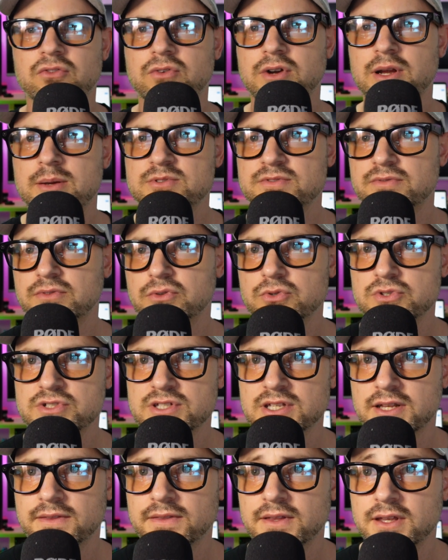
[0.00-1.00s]
grams of
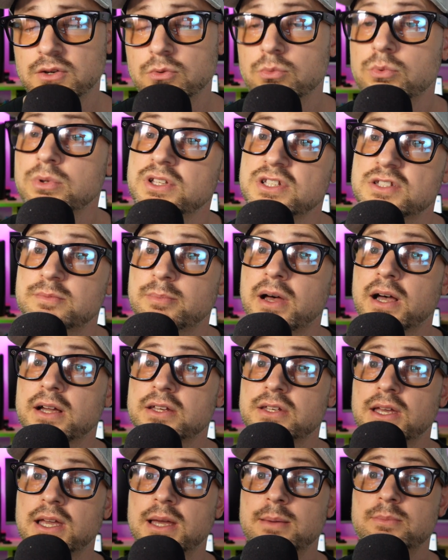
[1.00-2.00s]
leucine in there to really
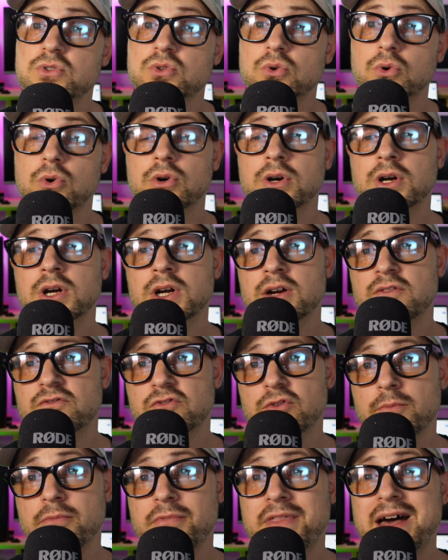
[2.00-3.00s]
spark your mTOR
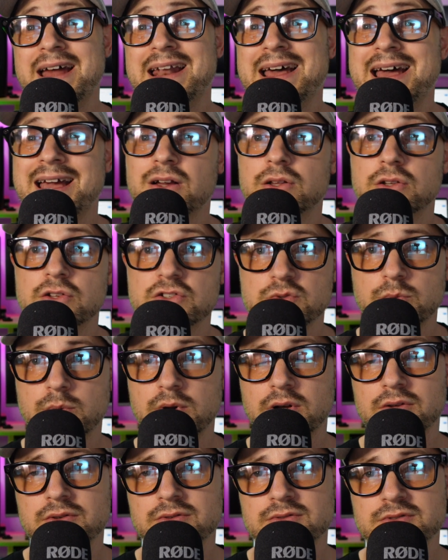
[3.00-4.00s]
from that angle as
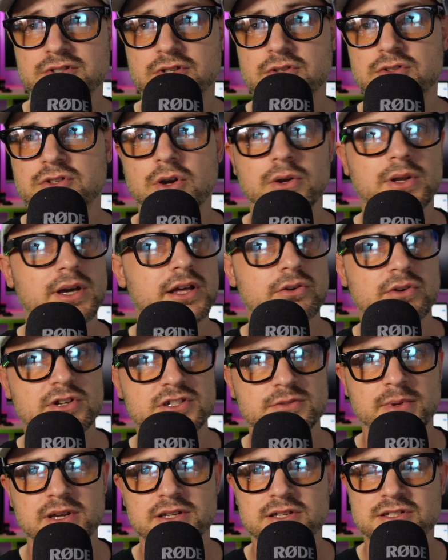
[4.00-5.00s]
well. So don't
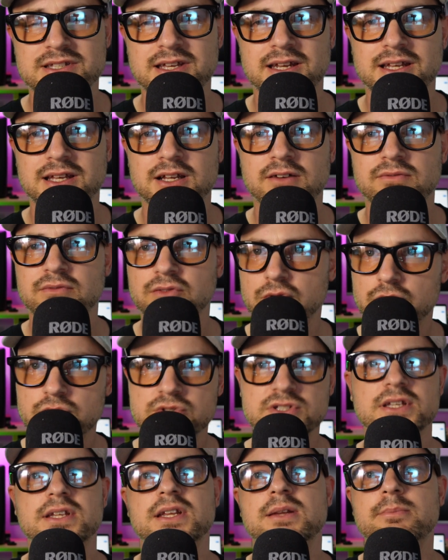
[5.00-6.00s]
underestimate just getting enough
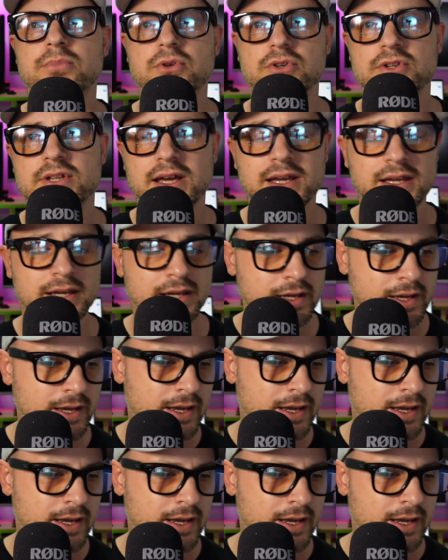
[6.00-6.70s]
leucine in per day.